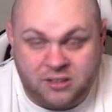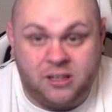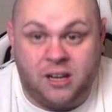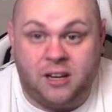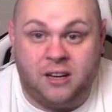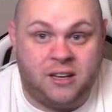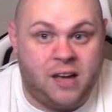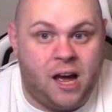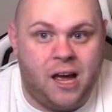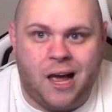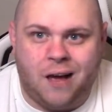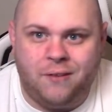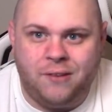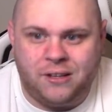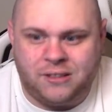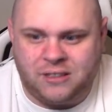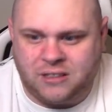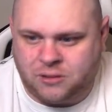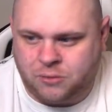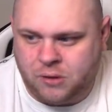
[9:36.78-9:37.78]
Kai
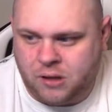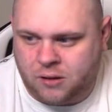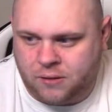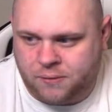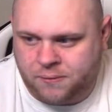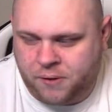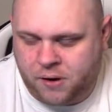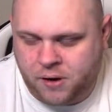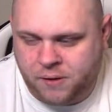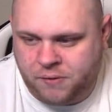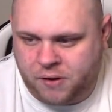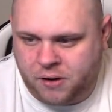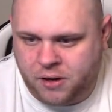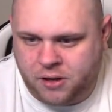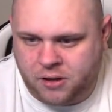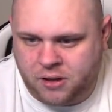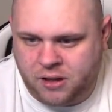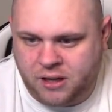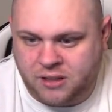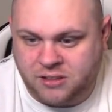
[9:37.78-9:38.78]
Havertz as well. Very, very
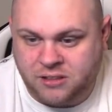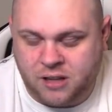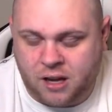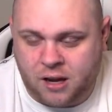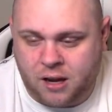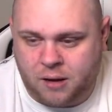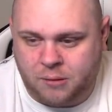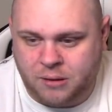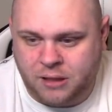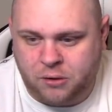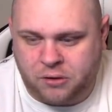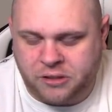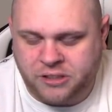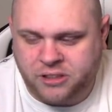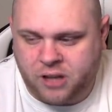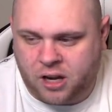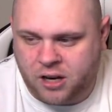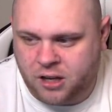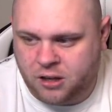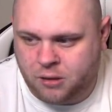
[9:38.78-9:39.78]
good links. Leroy
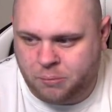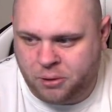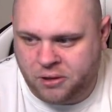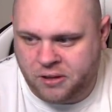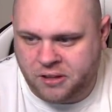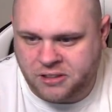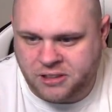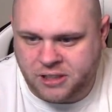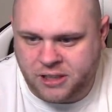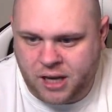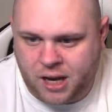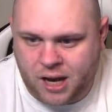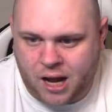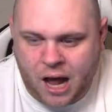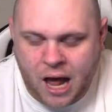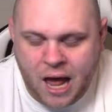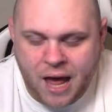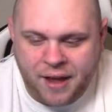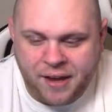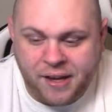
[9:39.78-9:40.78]
Sane in the Bundesliga.
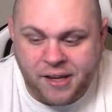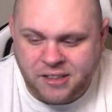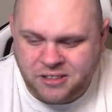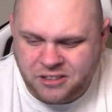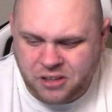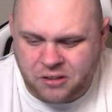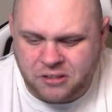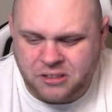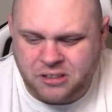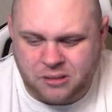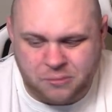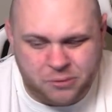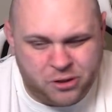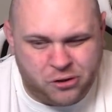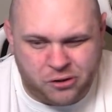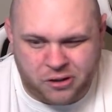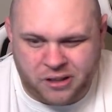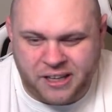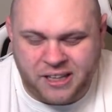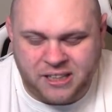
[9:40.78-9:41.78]
He's got some
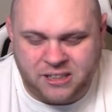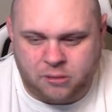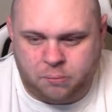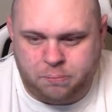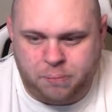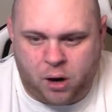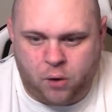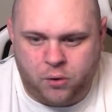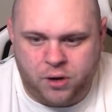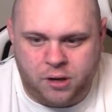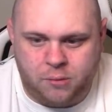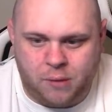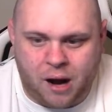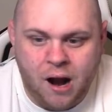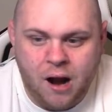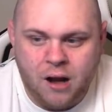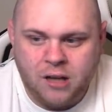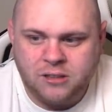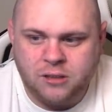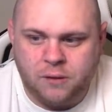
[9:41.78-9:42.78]
good links about him.
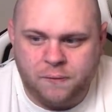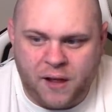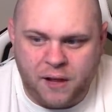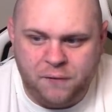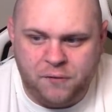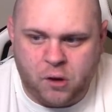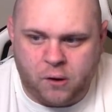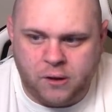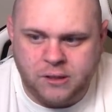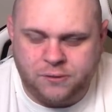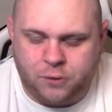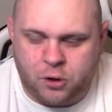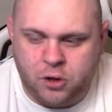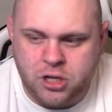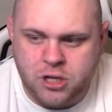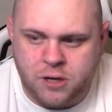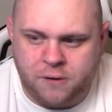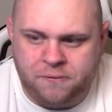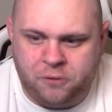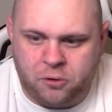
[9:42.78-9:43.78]
So value coins for
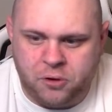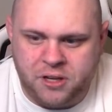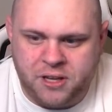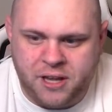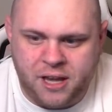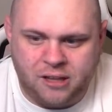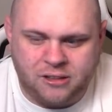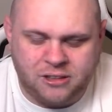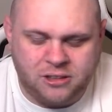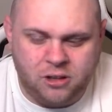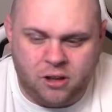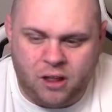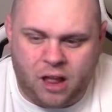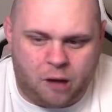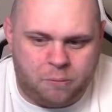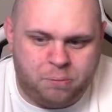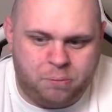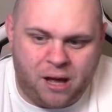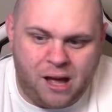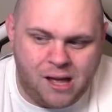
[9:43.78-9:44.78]
140k, it's
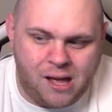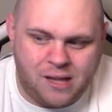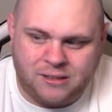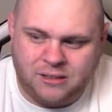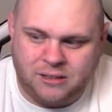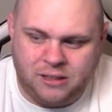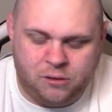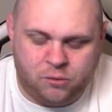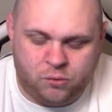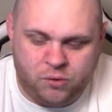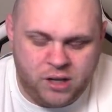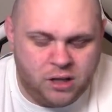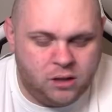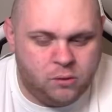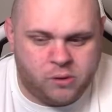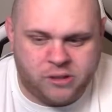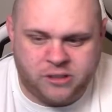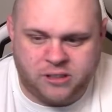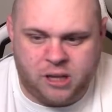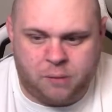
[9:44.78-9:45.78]
not that bad. It really
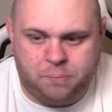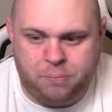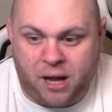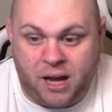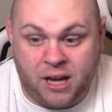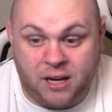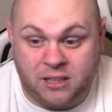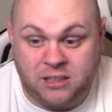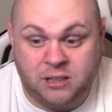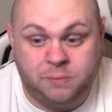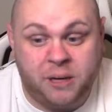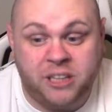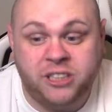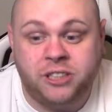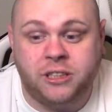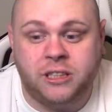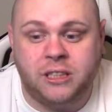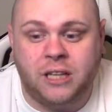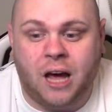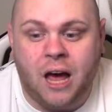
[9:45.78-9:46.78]
wasn't that bad,
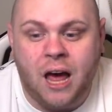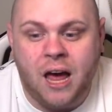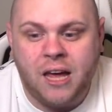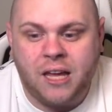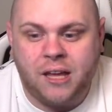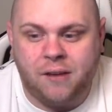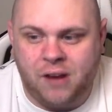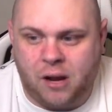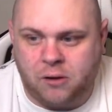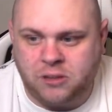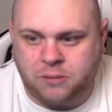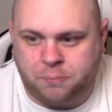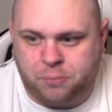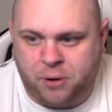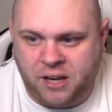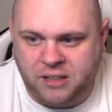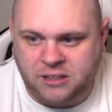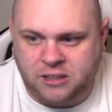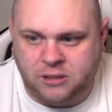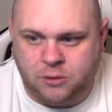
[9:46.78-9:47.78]
especially given how
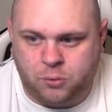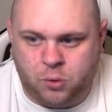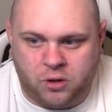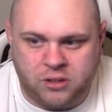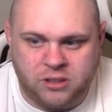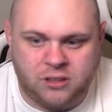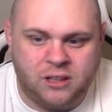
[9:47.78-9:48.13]
surprising it was.